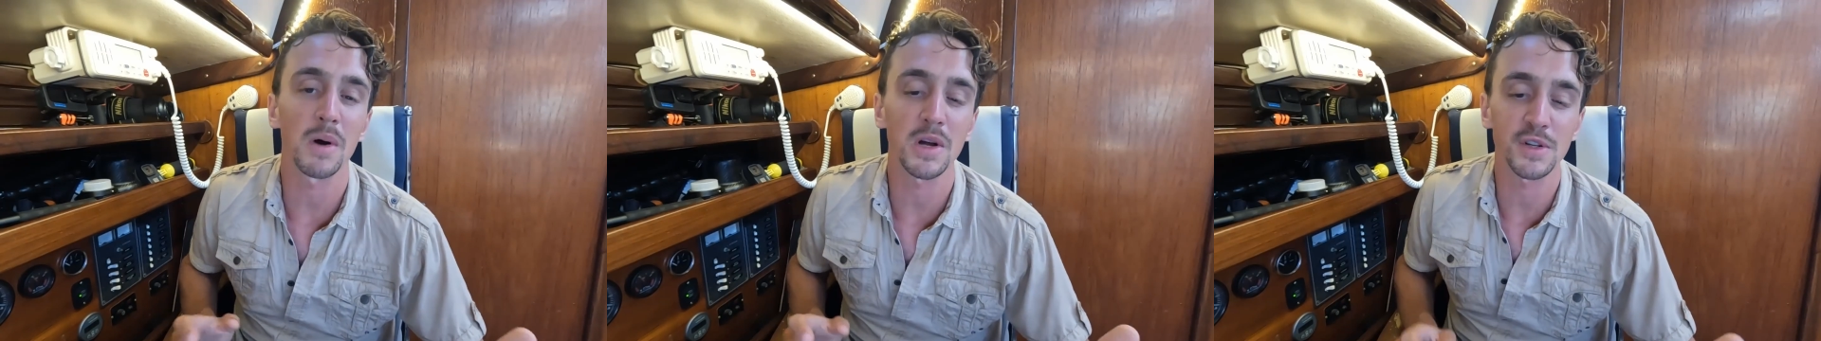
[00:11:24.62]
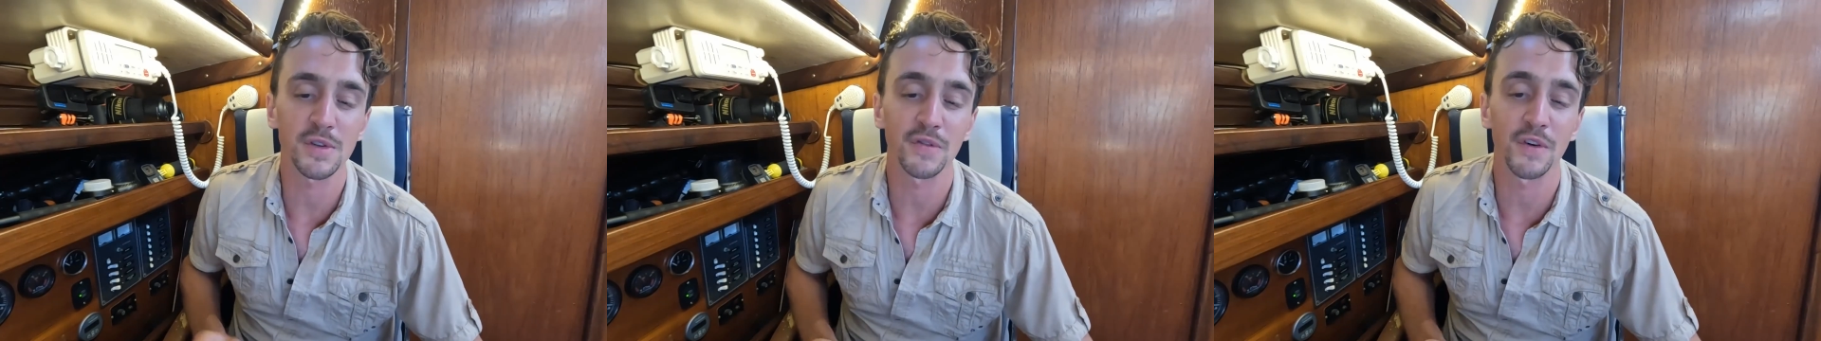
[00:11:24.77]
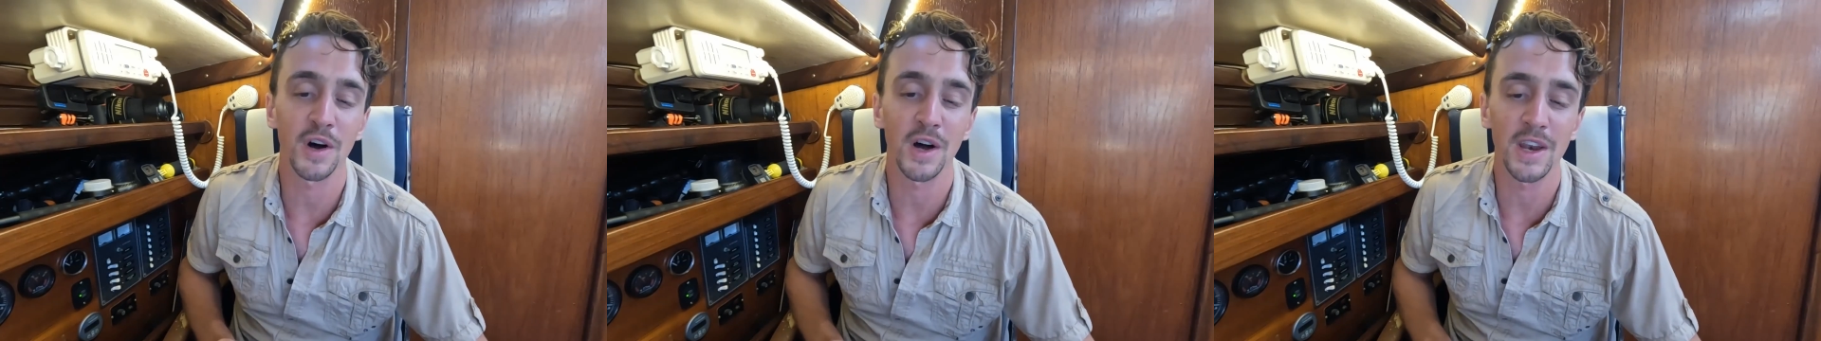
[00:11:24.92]

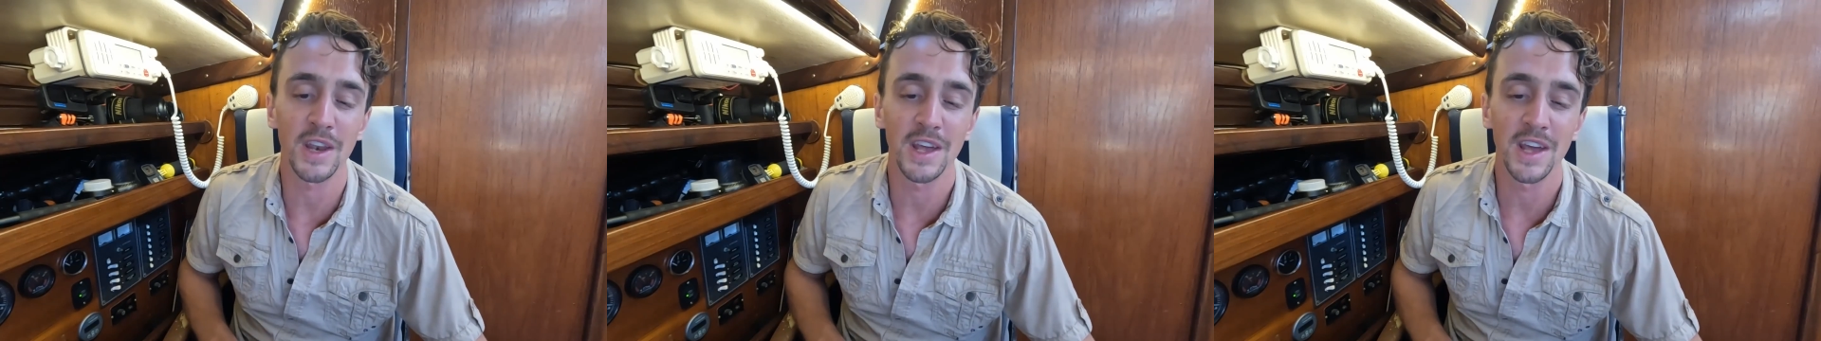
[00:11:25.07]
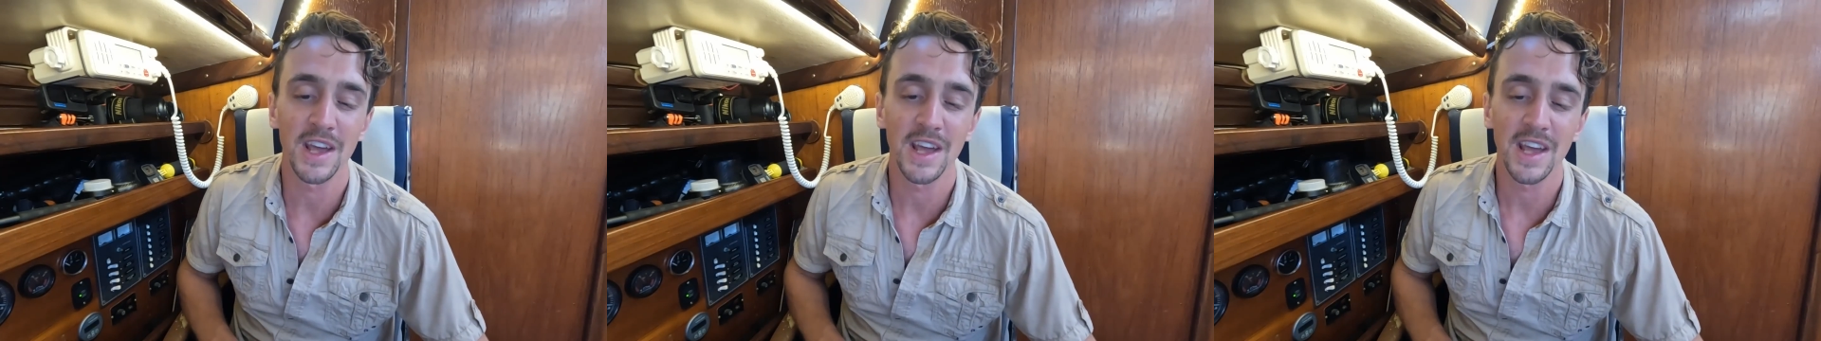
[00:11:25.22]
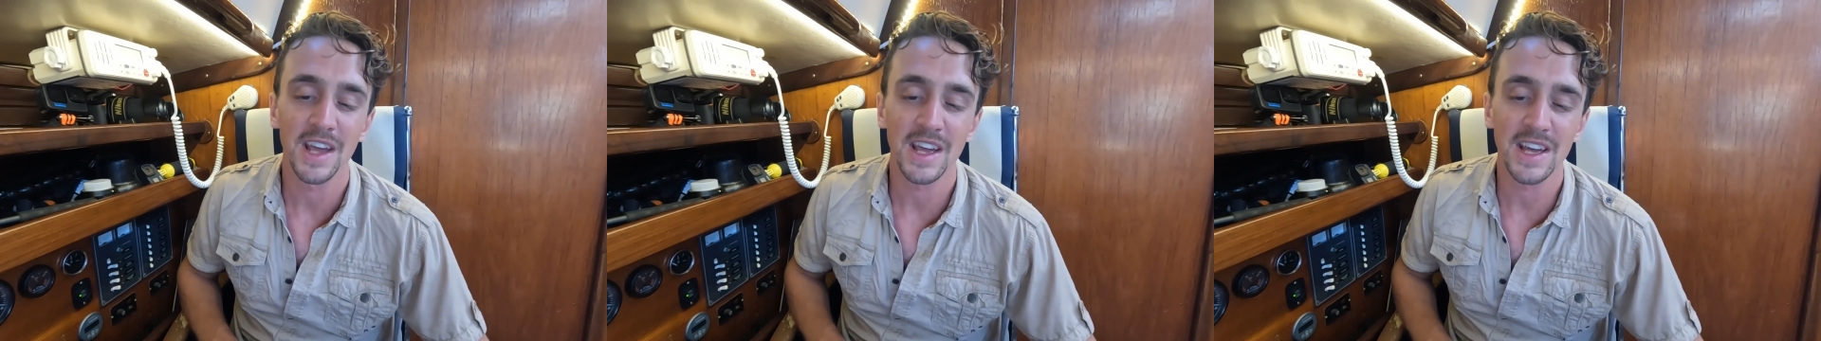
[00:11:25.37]
much fun.
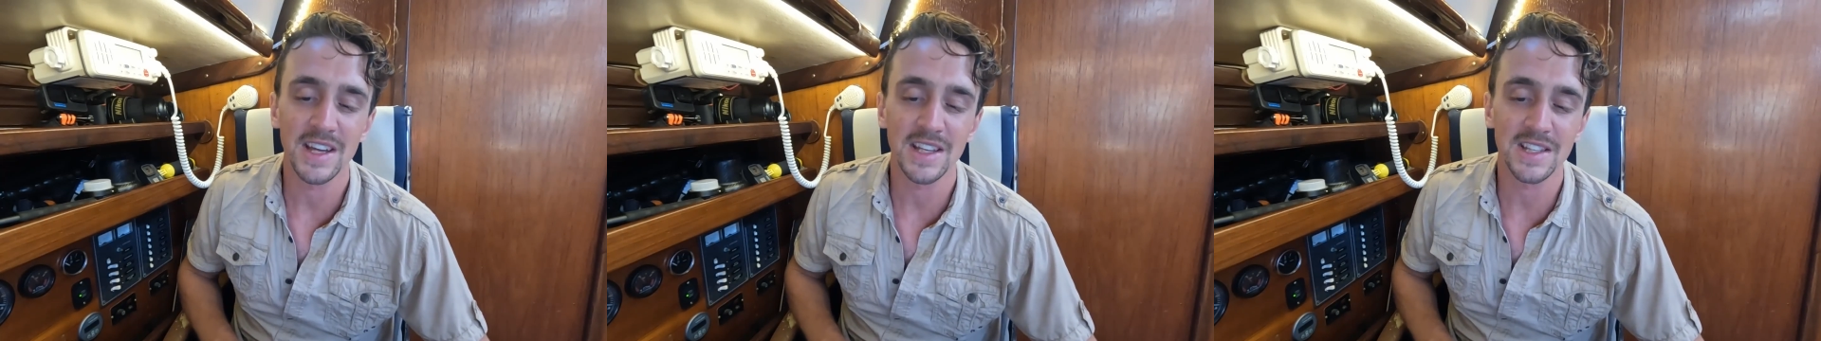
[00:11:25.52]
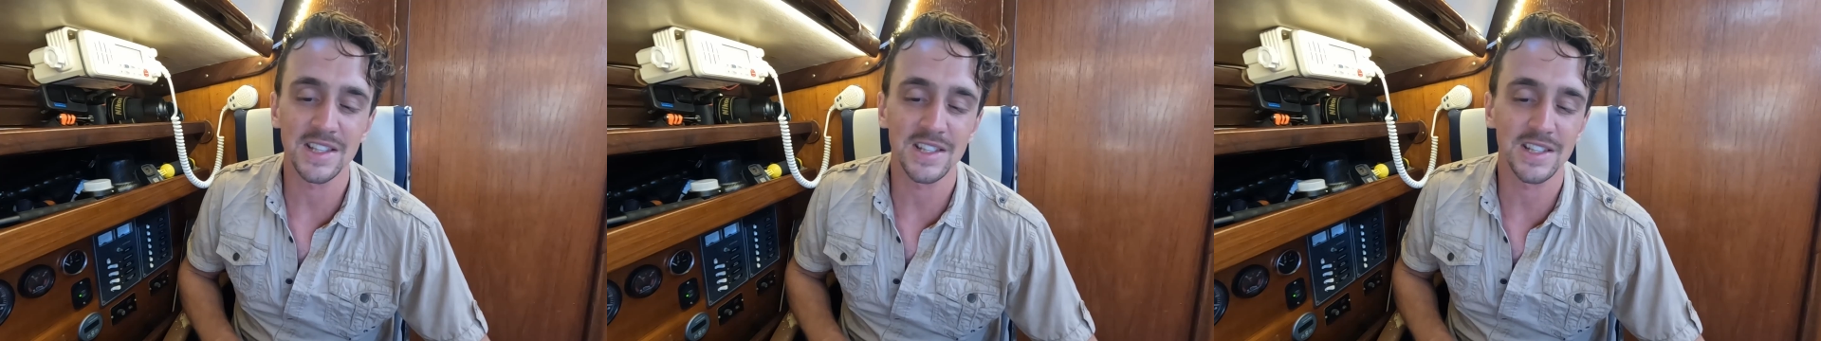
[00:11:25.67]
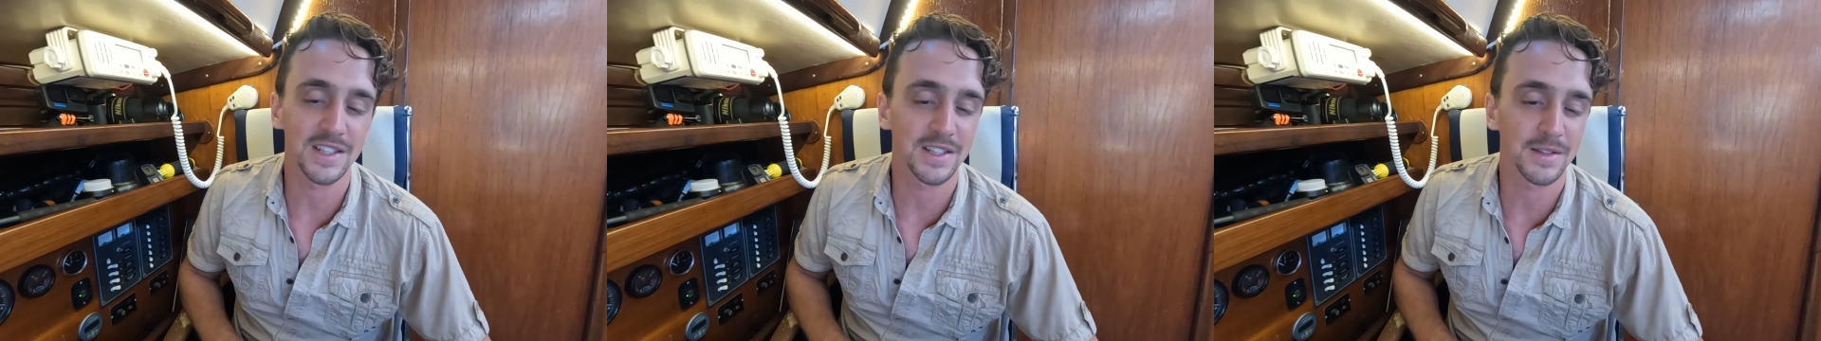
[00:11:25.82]

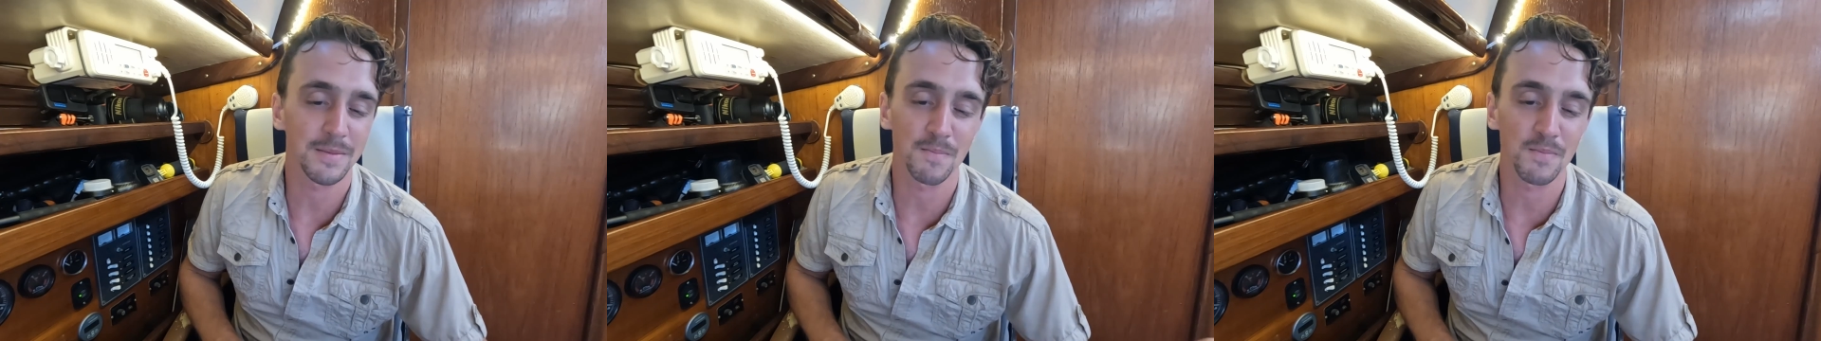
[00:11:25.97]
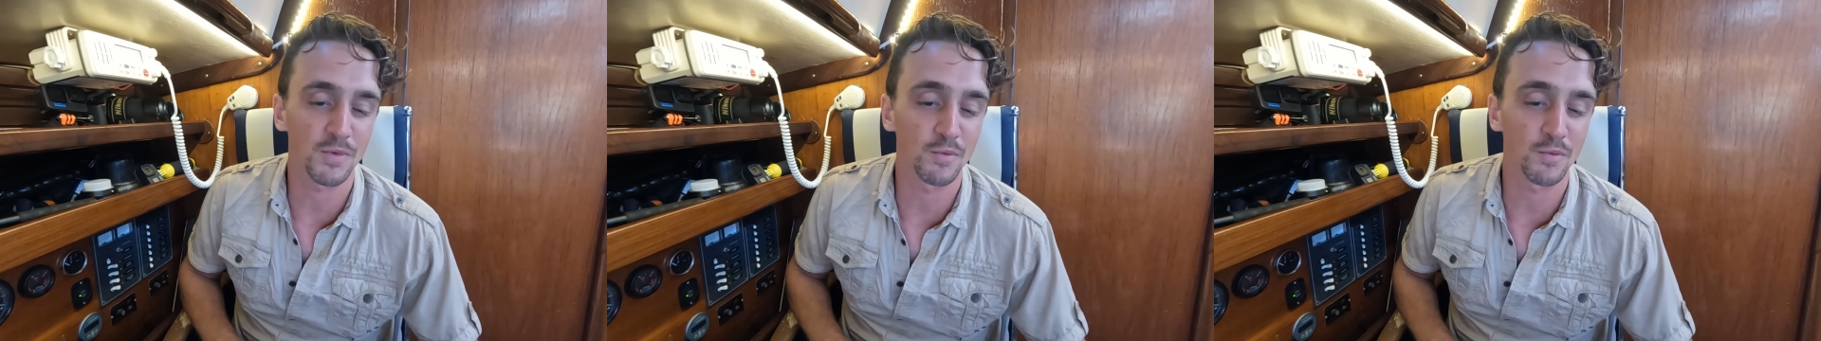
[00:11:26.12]
It's